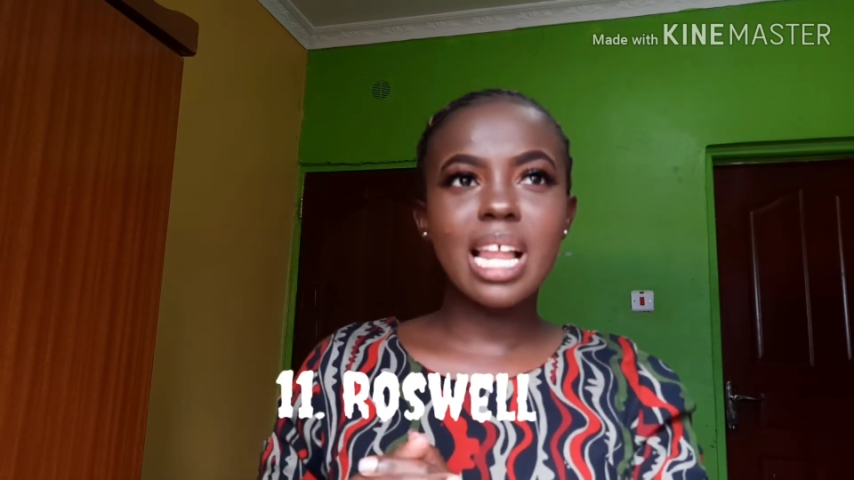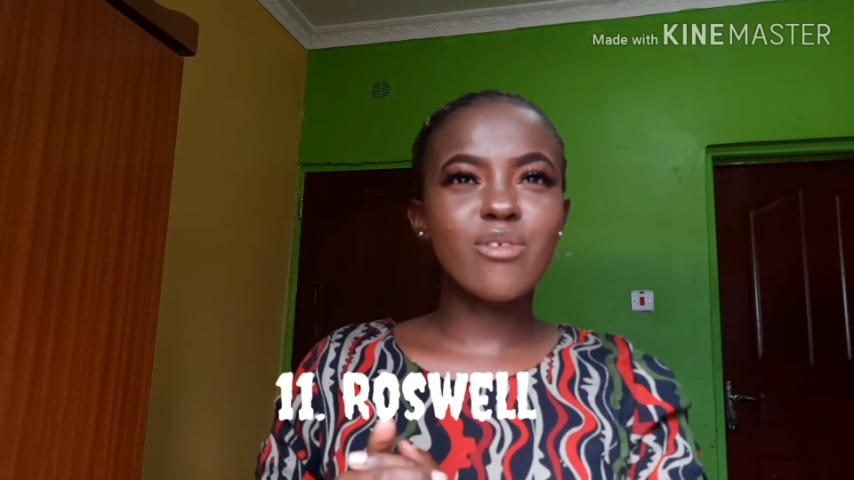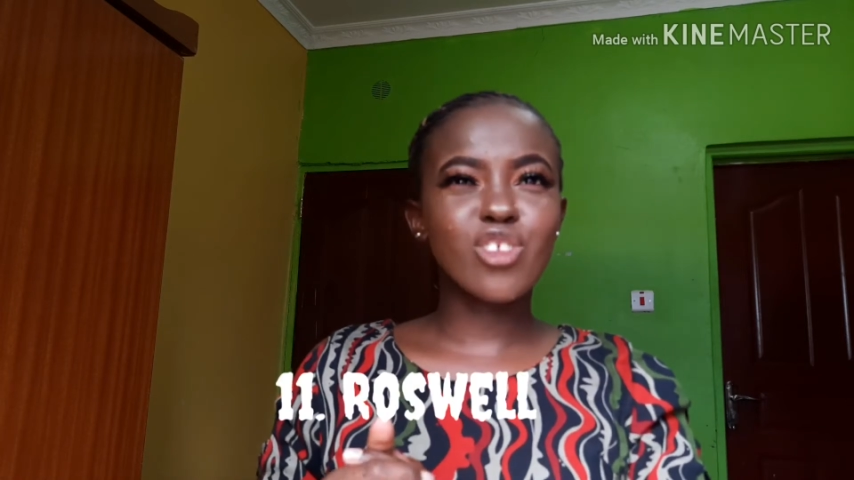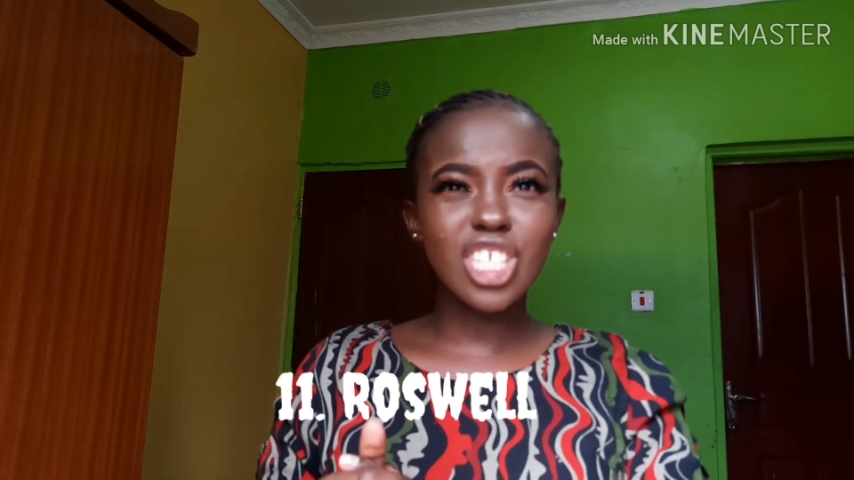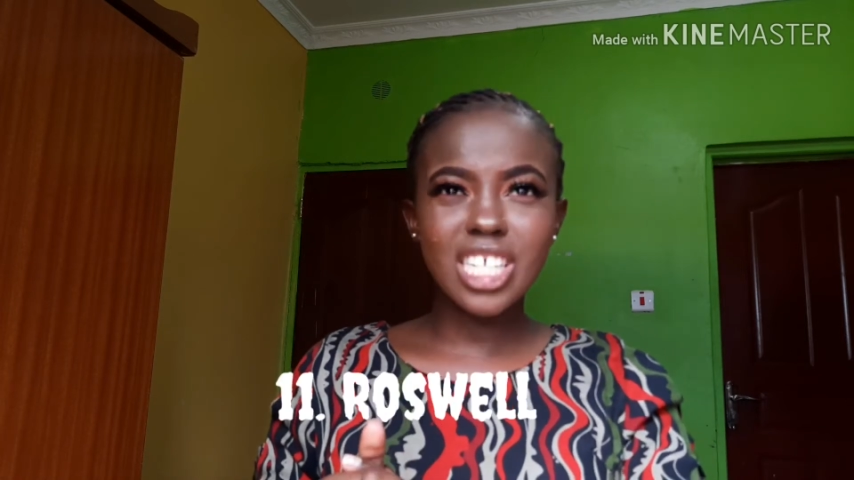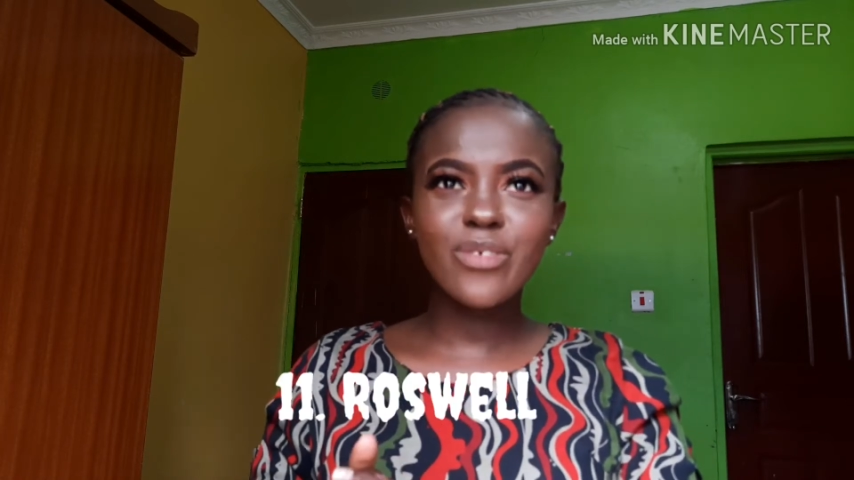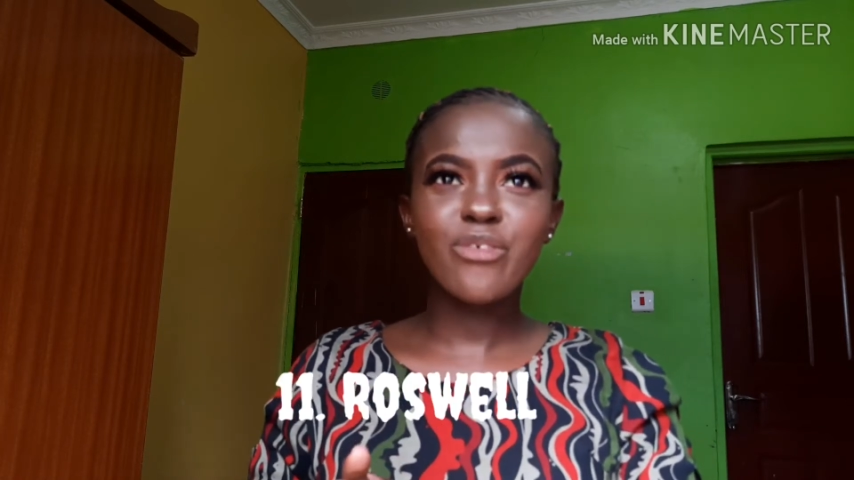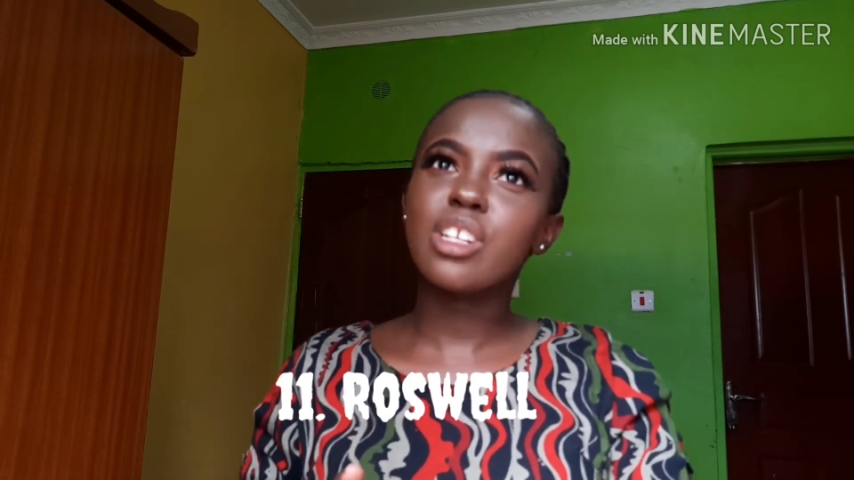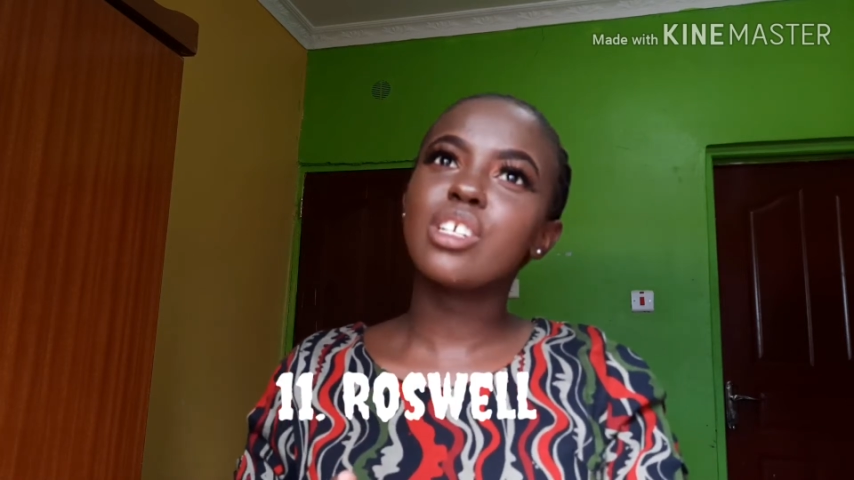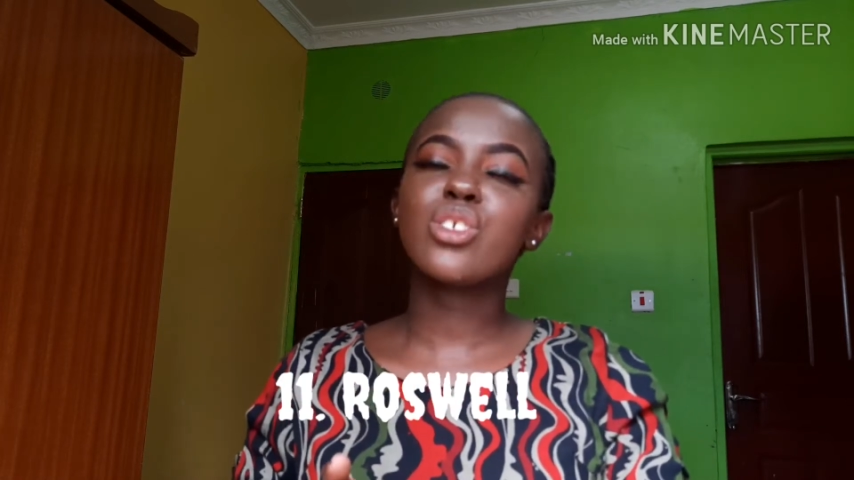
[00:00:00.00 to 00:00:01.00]
I've not yet
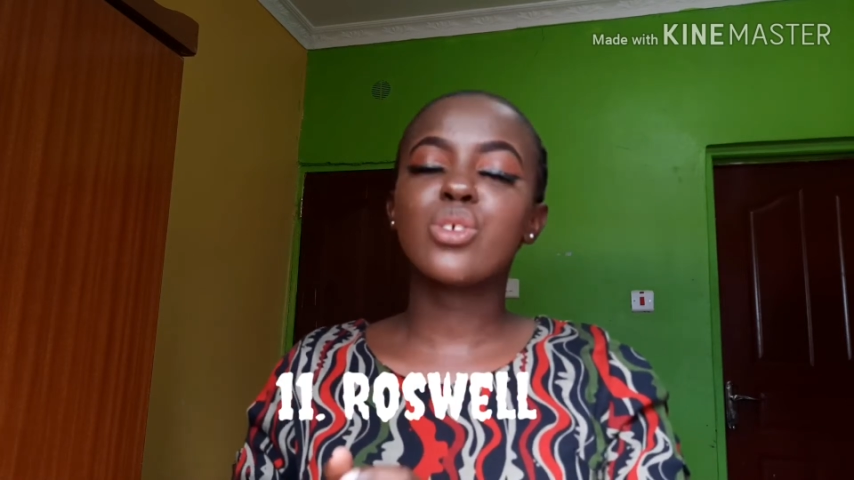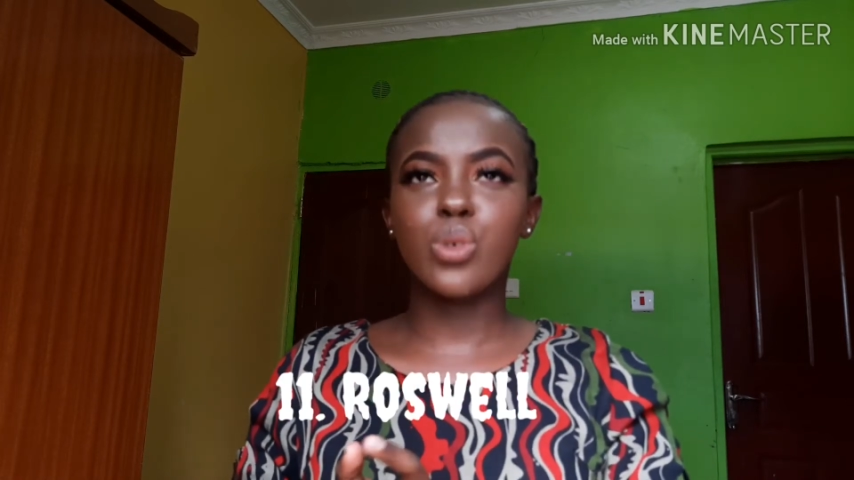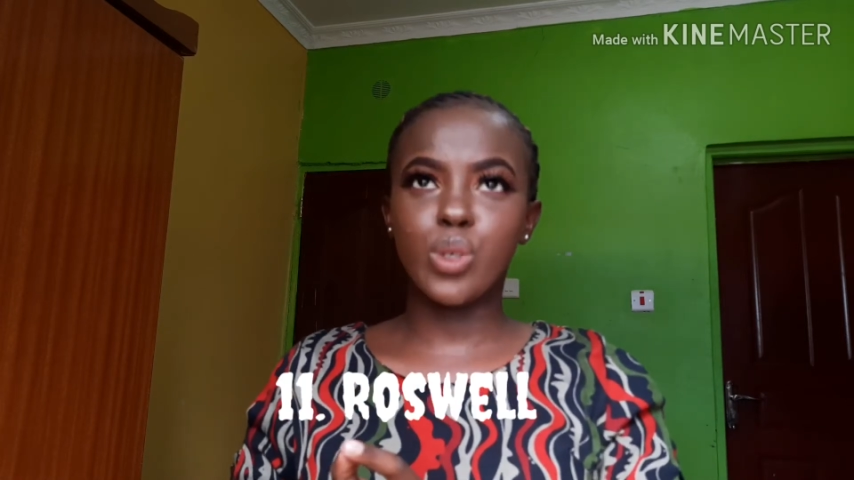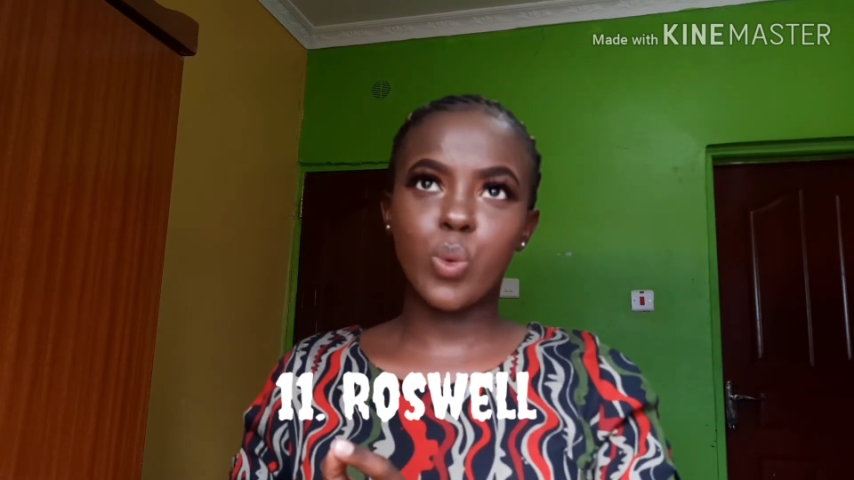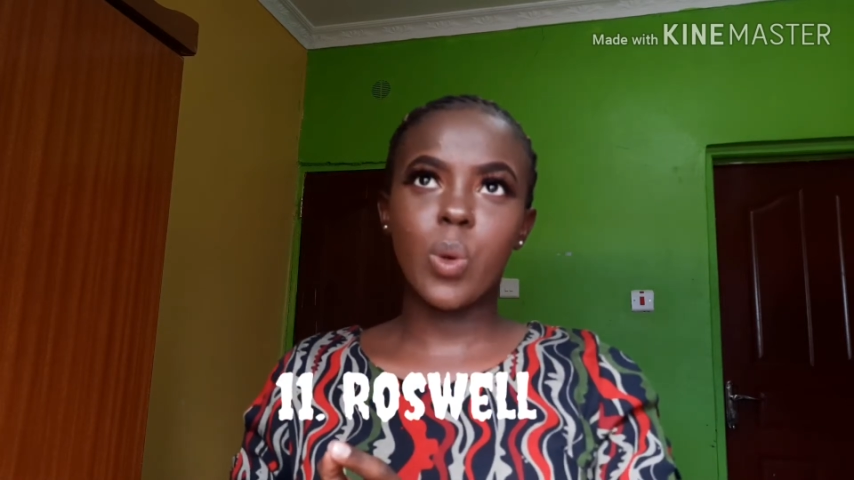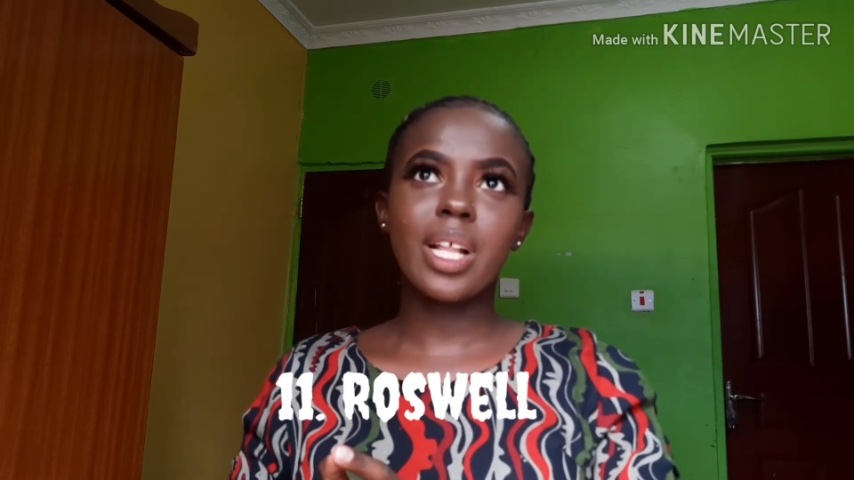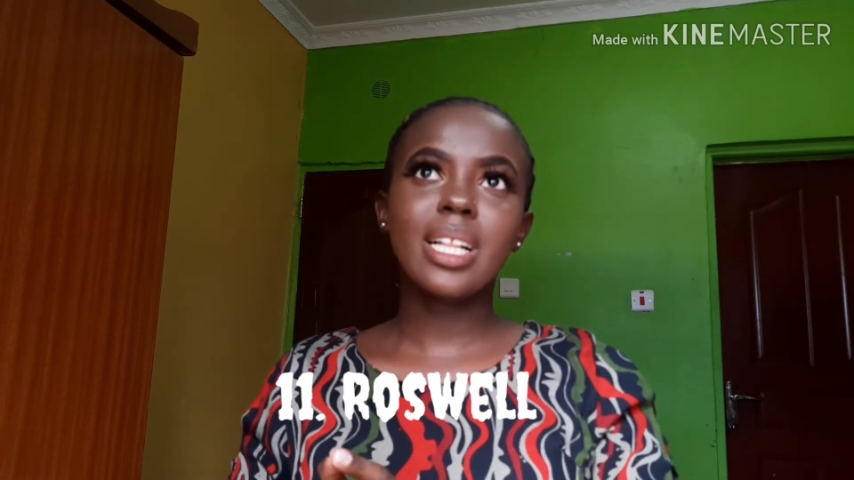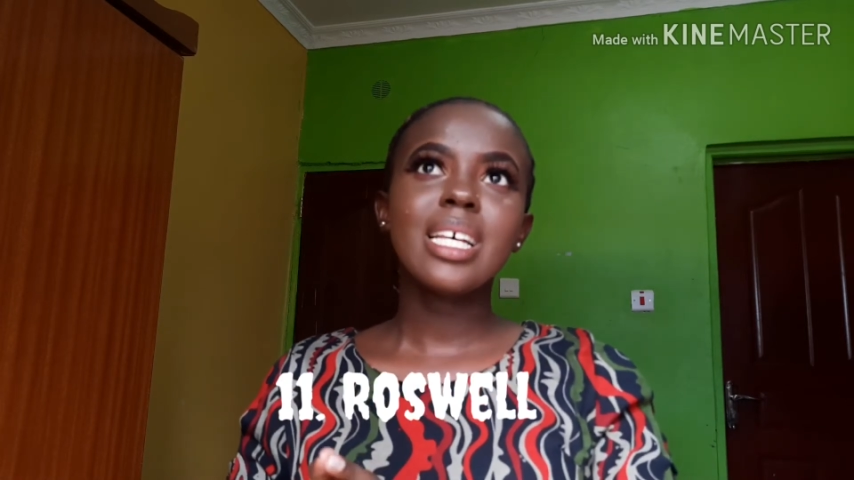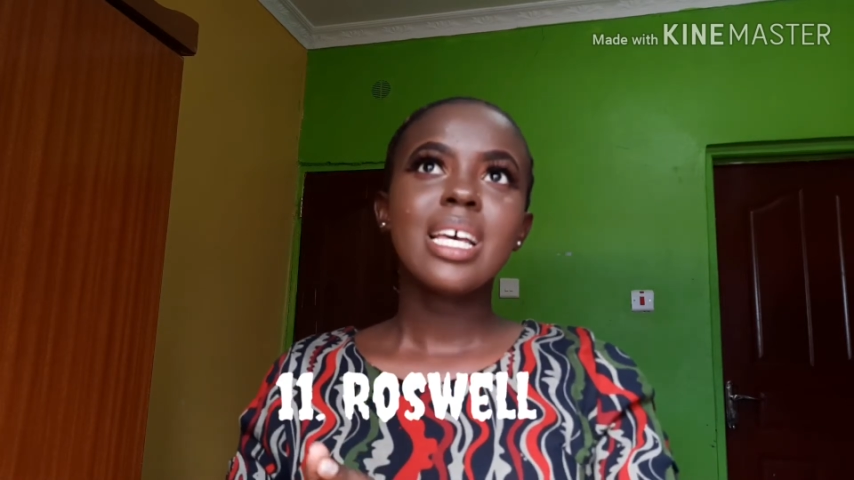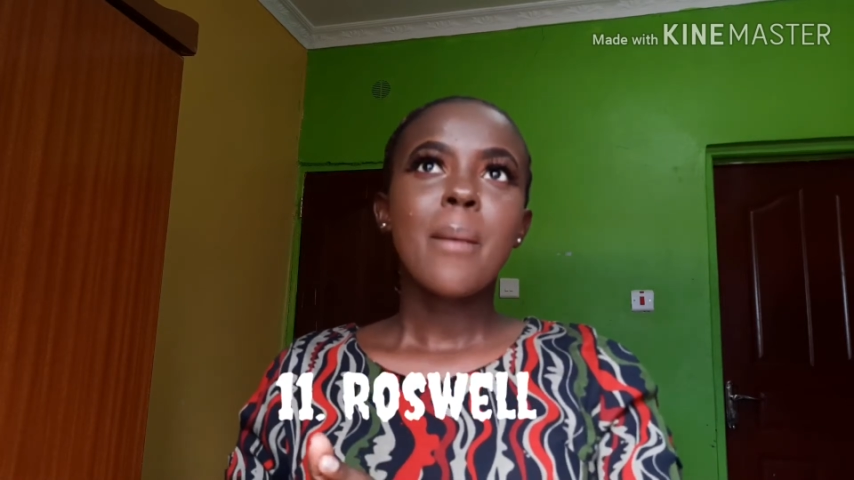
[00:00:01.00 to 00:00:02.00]
finished Roswell,